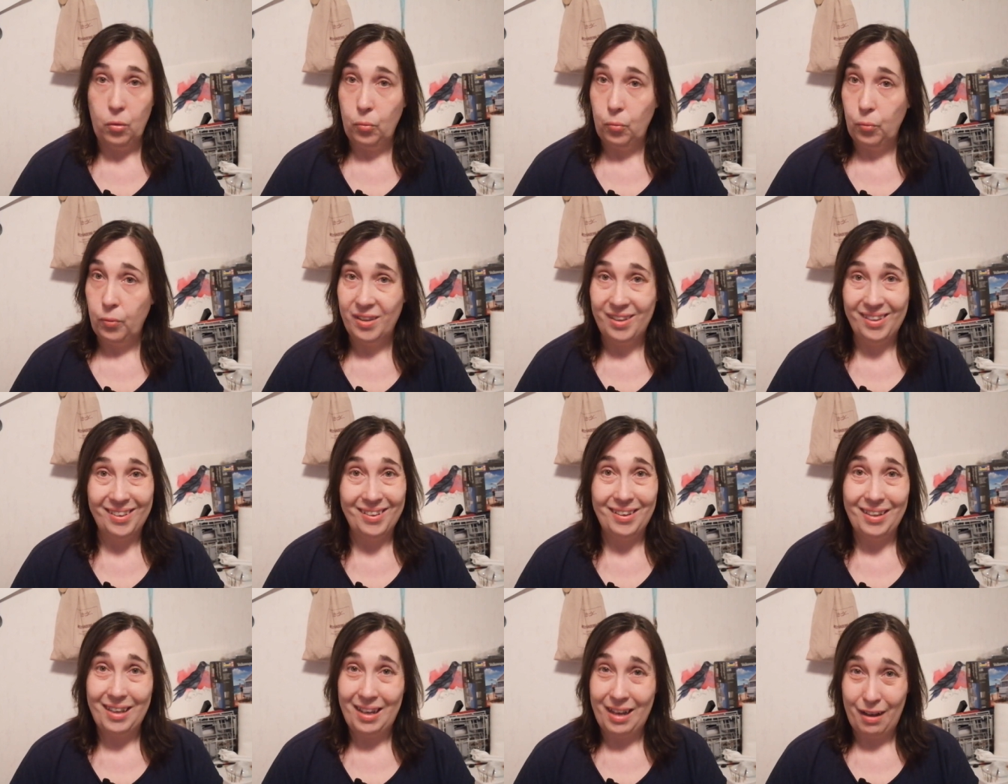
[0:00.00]

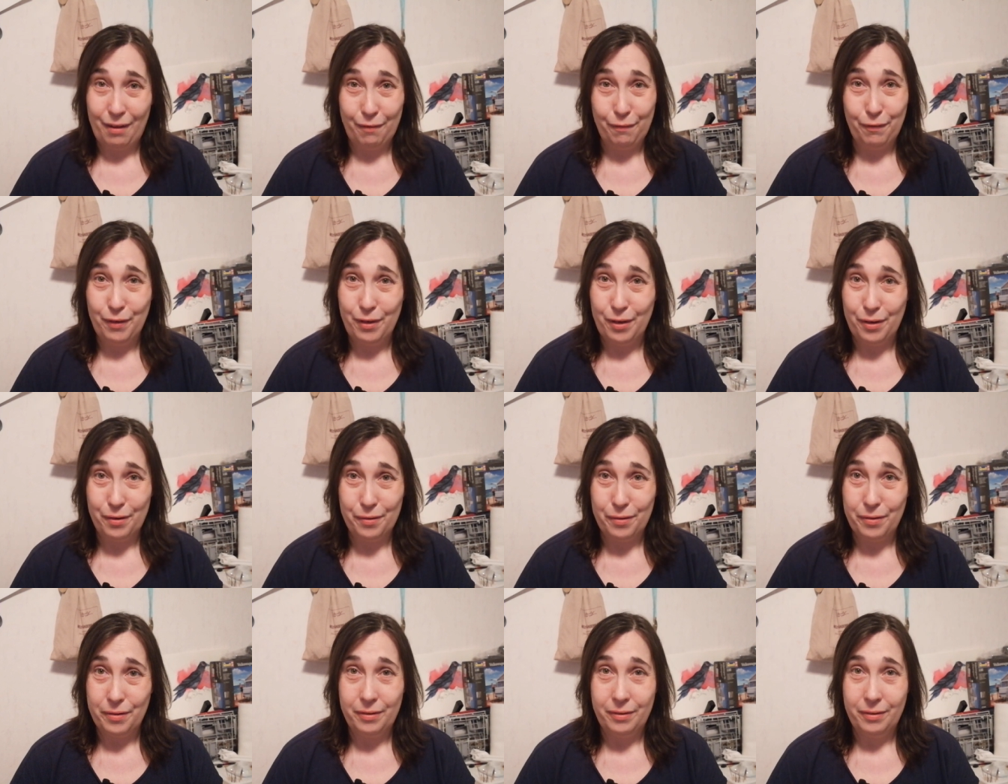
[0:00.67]
within the half
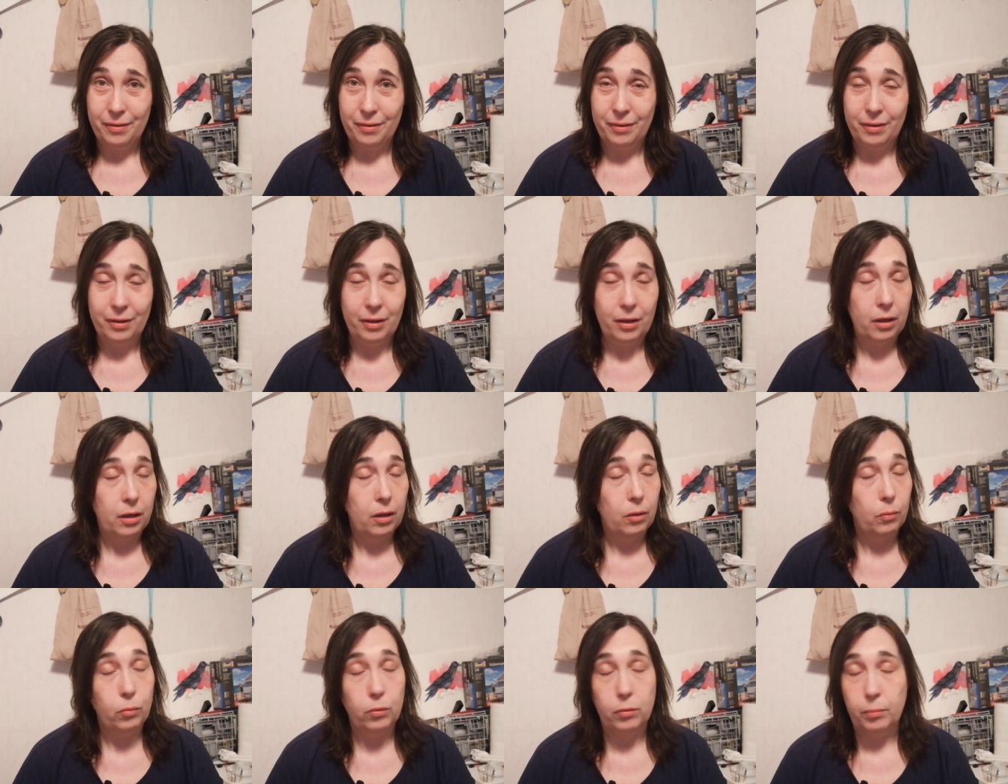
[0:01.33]
year,
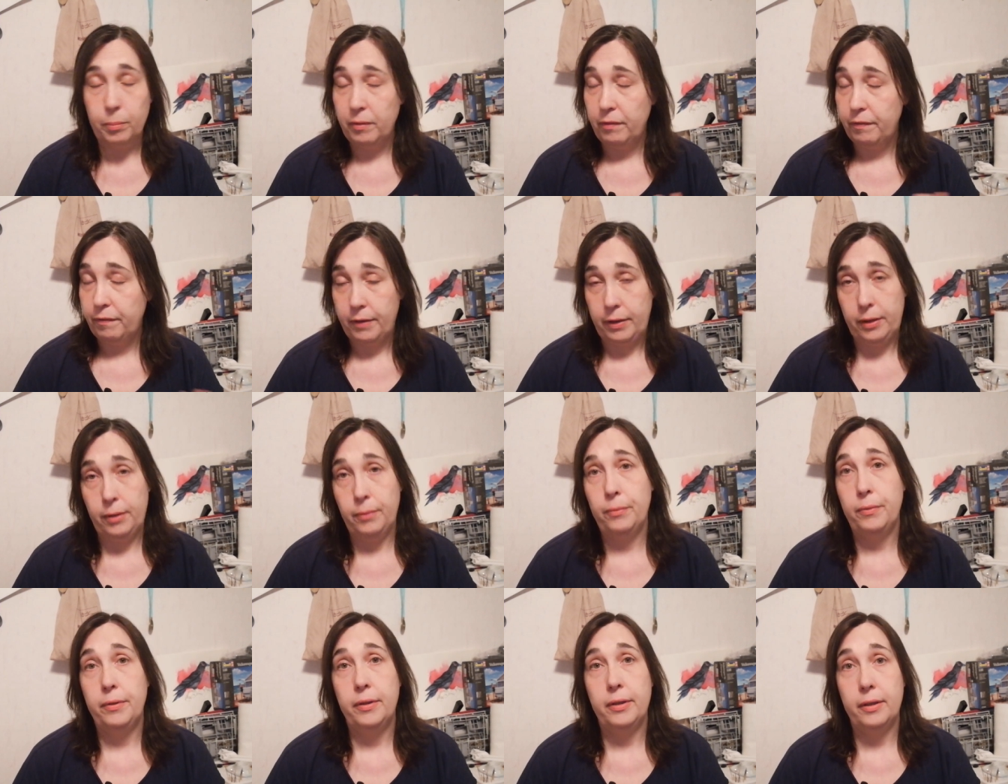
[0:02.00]
I would be
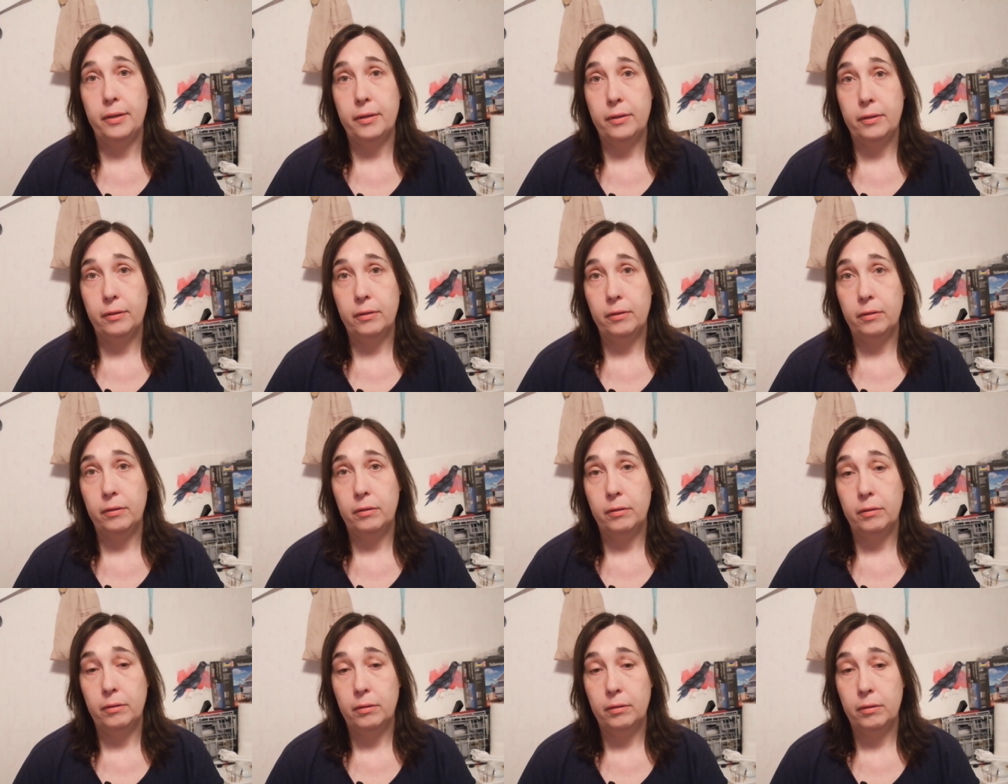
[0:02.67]
fine with it.
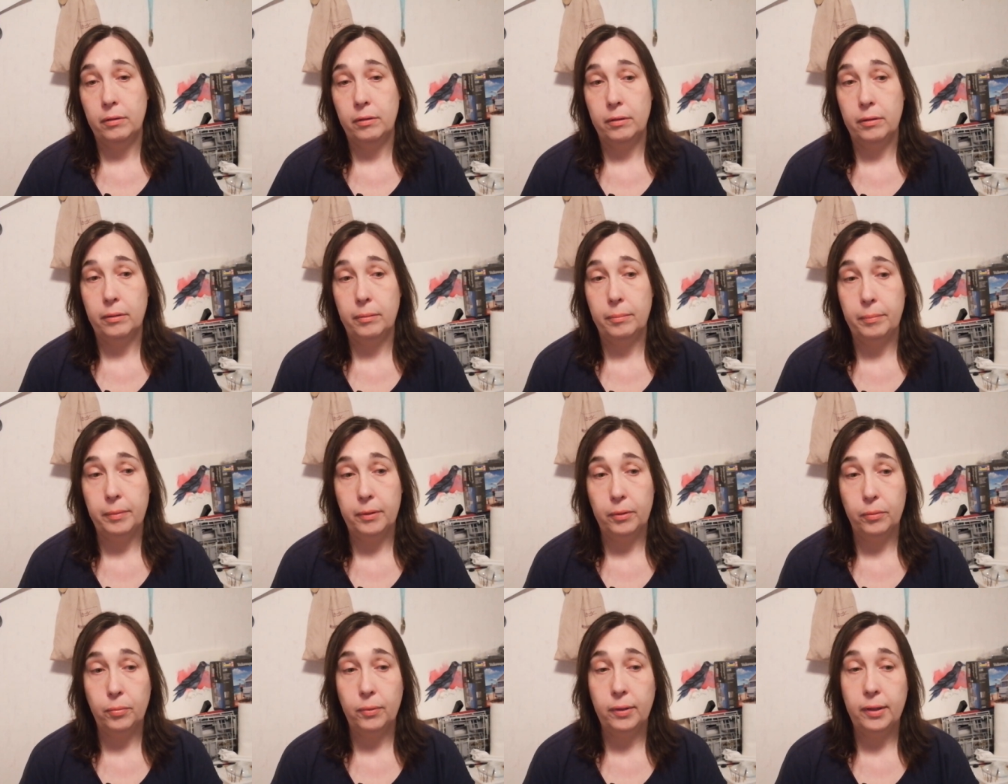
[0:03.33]

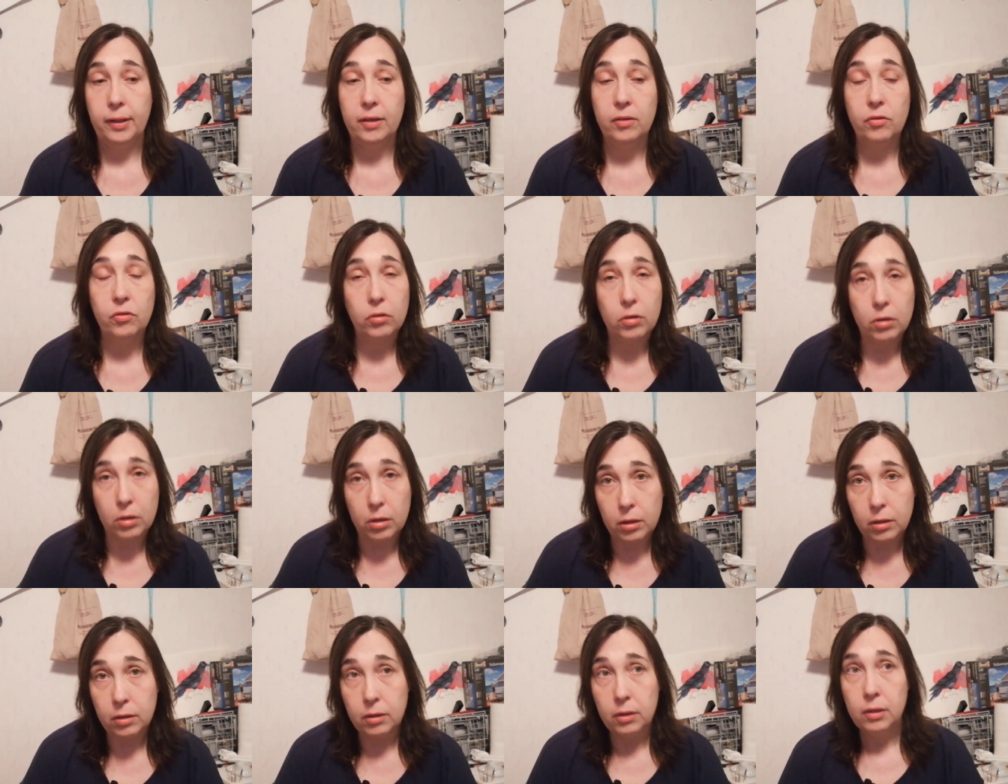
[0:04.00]
But when I
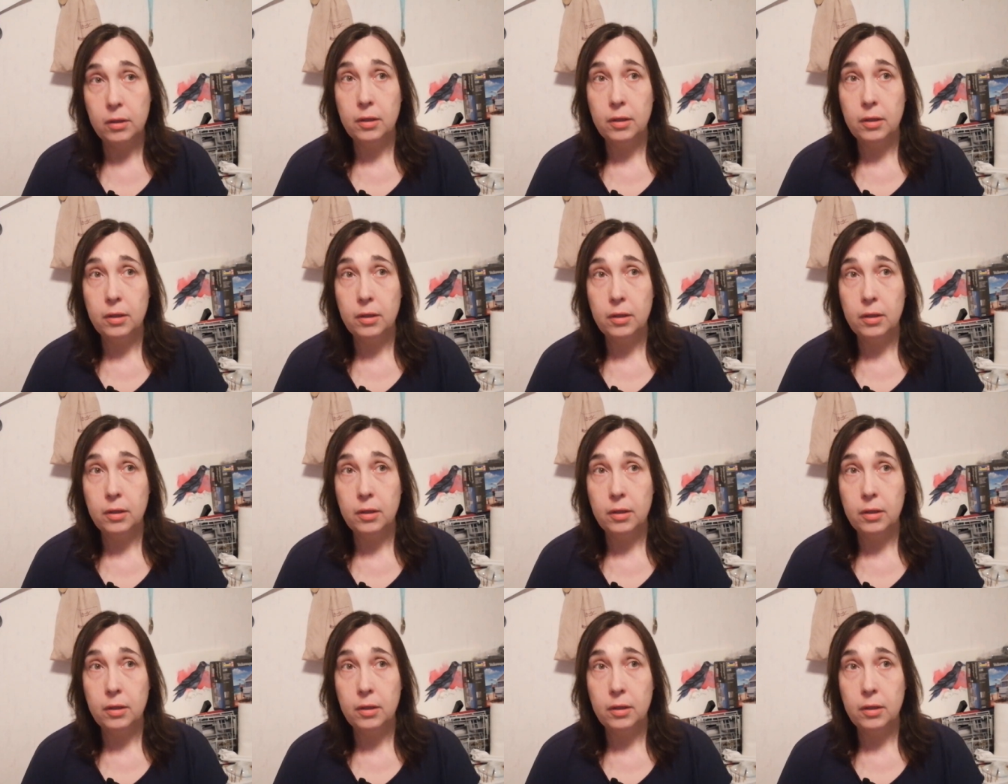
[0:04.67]
start